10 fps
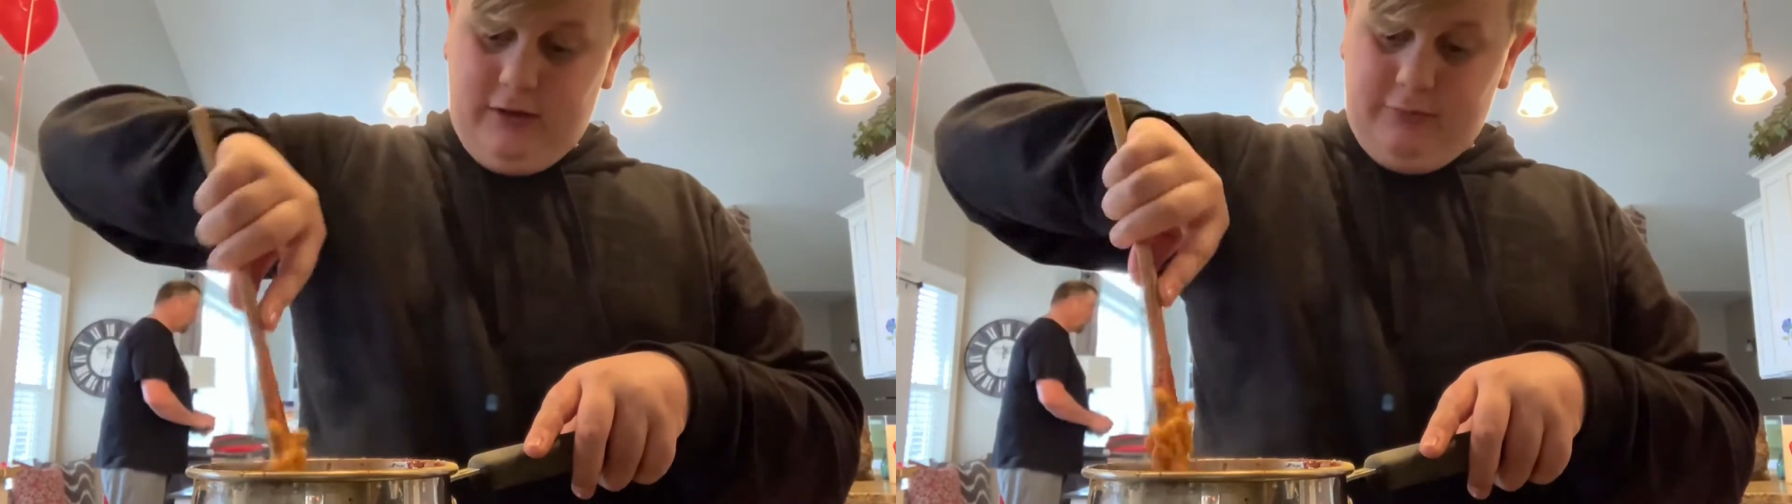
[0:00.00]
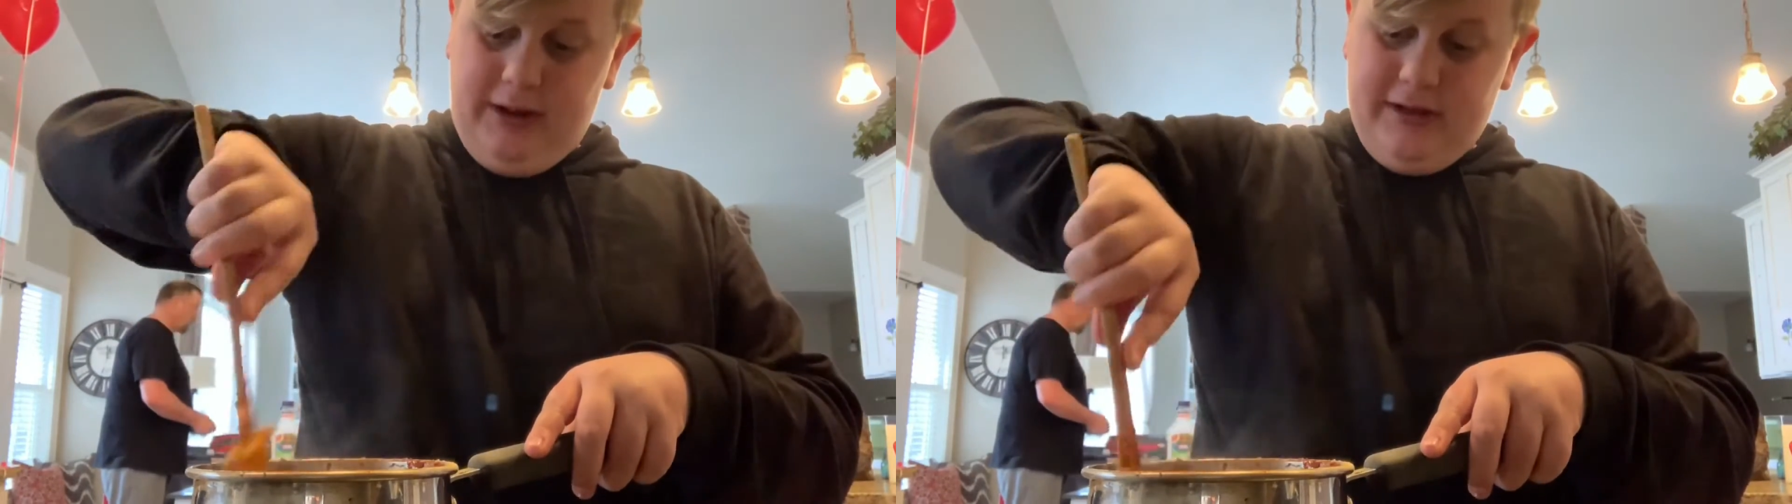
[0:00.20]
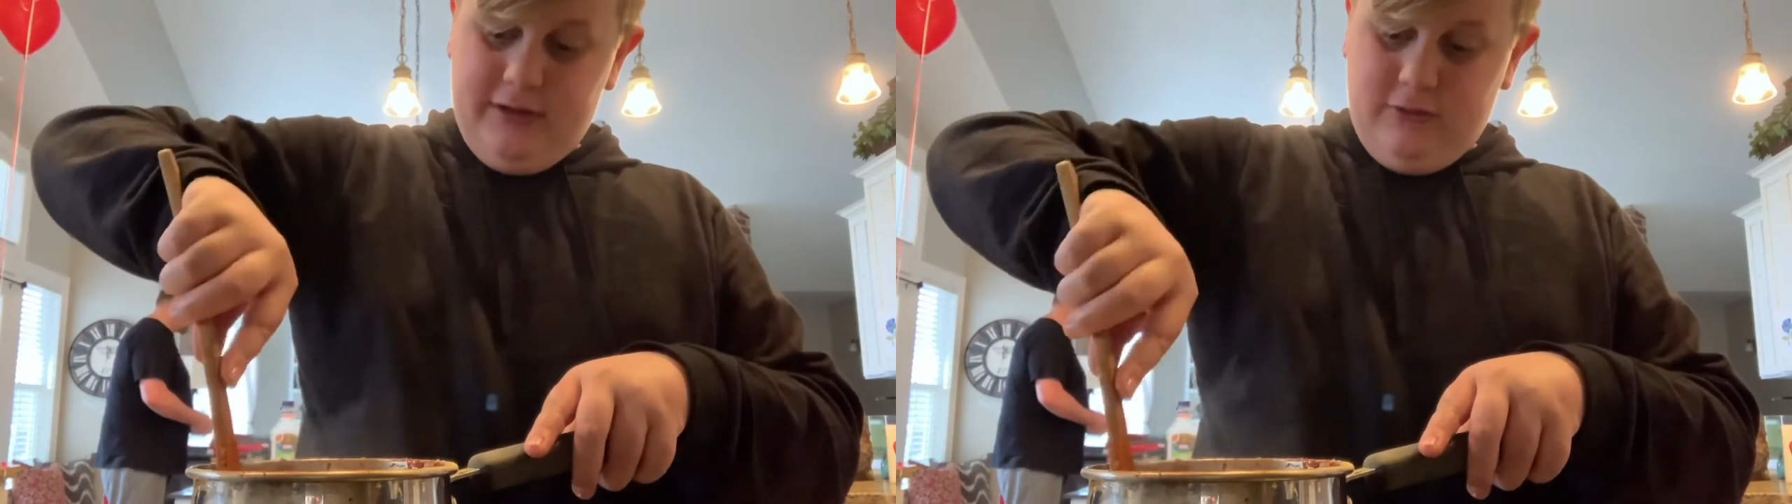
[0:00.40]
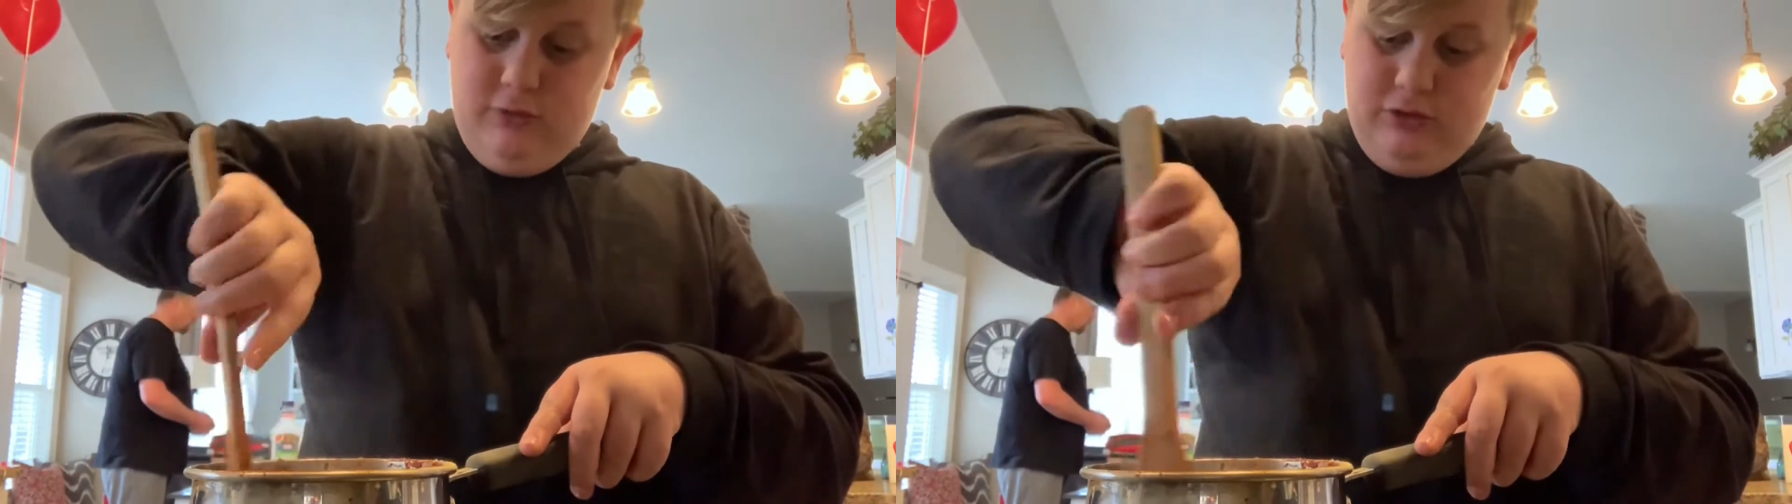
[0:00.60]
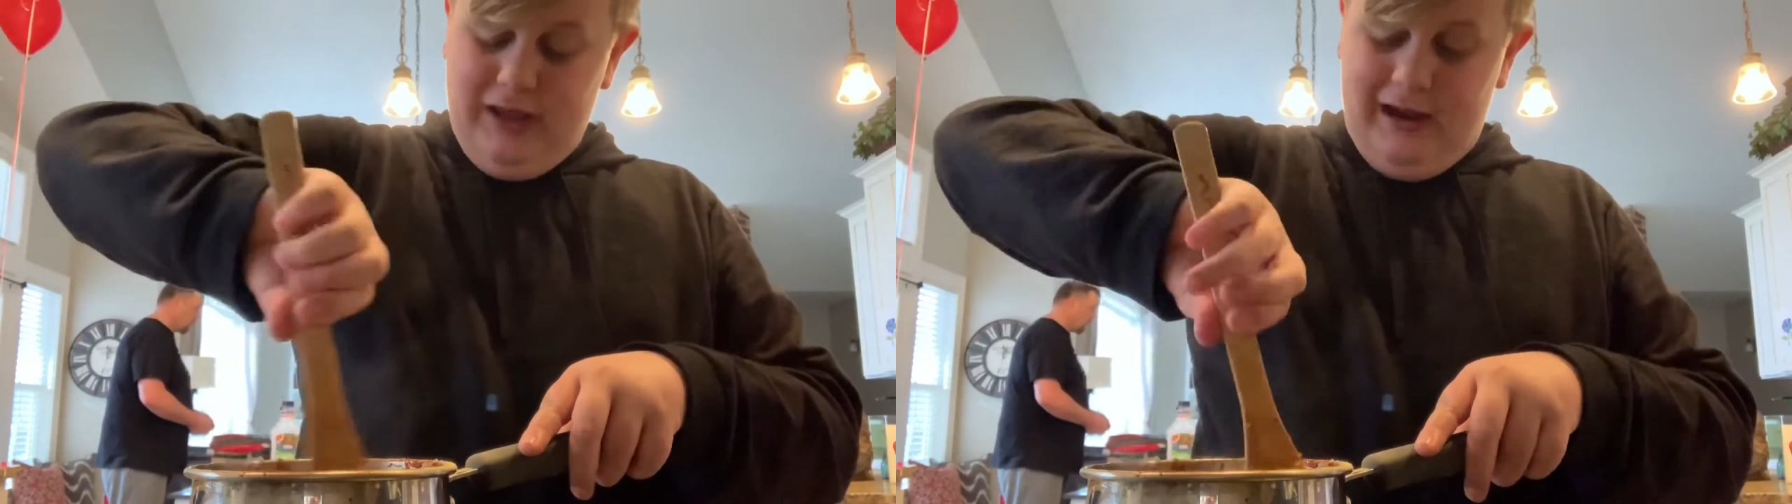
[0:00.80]
all ready and
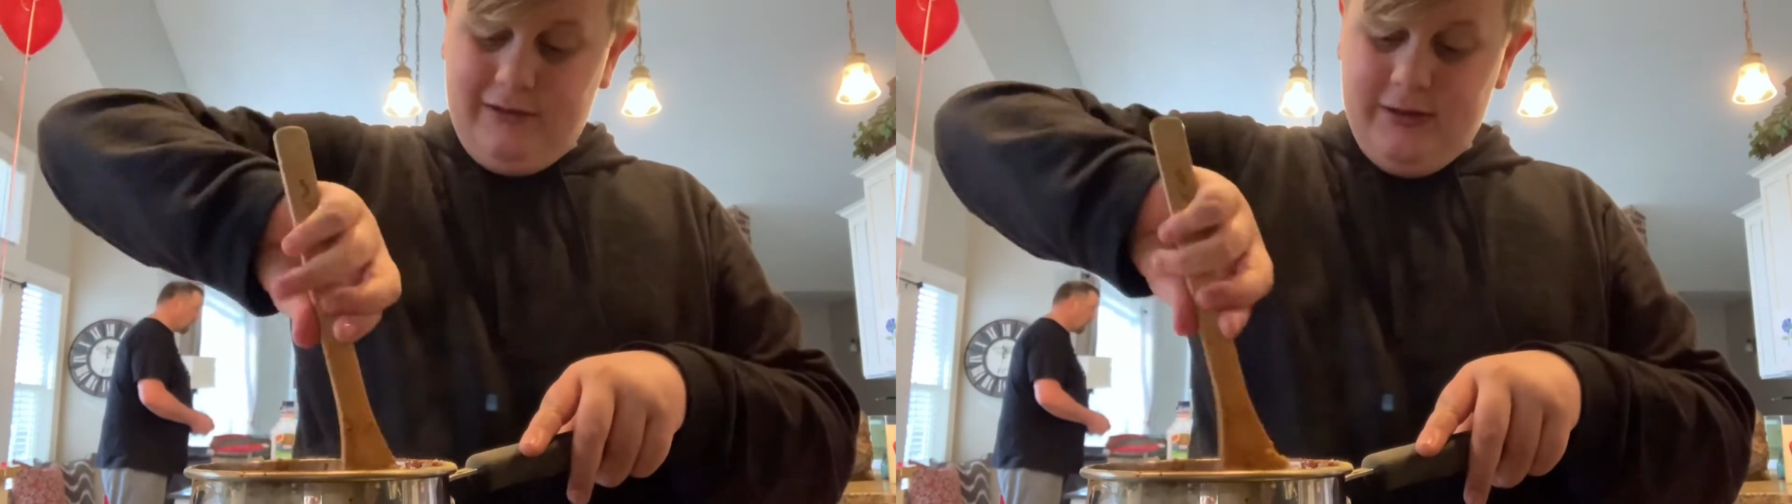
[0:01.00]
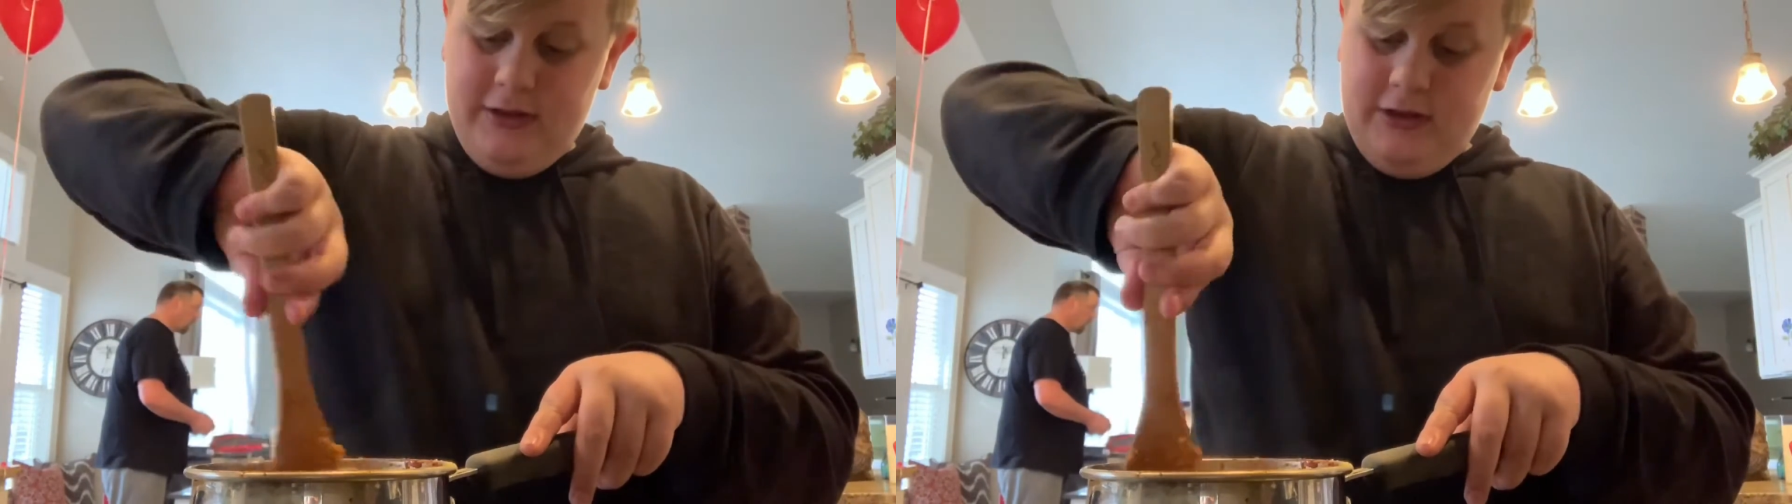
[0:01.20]
cooled down,